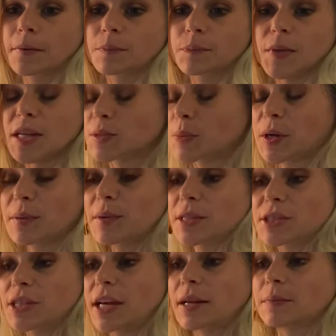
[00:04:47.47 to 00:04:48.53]
That's pretty much
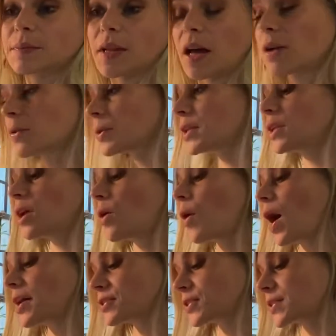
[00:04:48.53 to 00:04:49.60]
it. I don't really know.
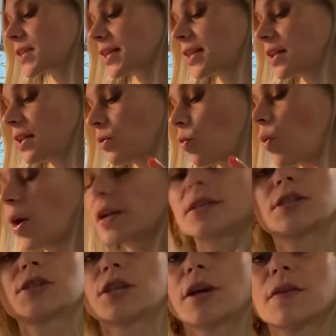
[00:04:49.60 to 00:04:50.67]
I just like wanted to
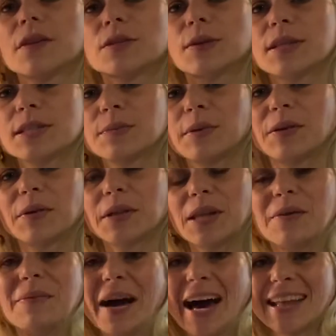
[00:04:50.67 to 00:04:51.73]
share this recipe
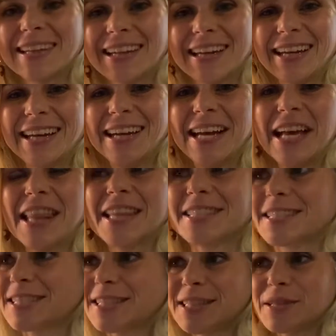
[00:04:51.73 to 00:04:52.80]
really badly. This
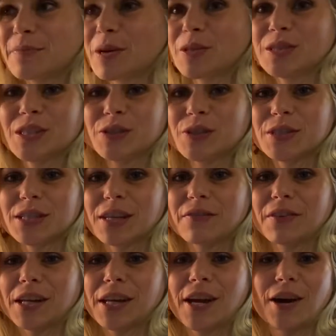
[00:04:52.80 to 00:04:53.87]
isn't the most interesting
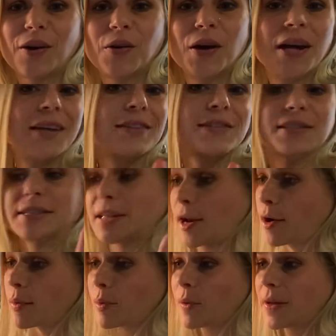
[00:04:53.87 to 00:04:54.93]
video. It's a
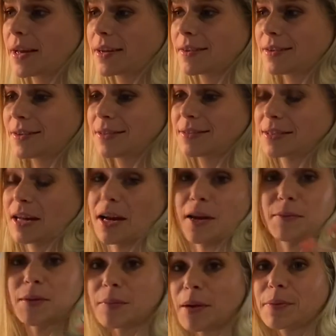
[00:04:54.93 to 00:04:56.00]
terrible angle. I'm
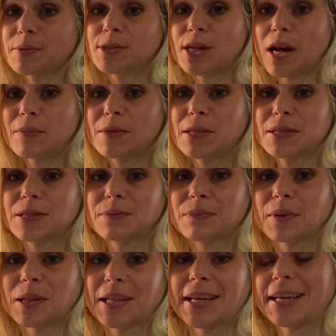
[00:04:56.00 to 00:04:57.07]
in my pajamas,
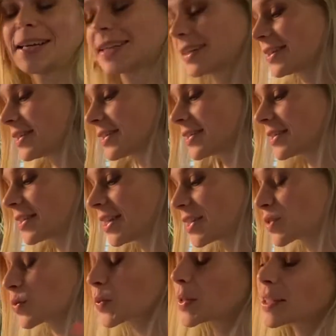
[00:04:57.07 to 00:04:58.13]
but like,
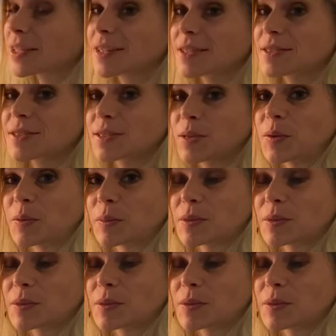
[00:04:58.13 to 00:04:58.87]
it's really good soup.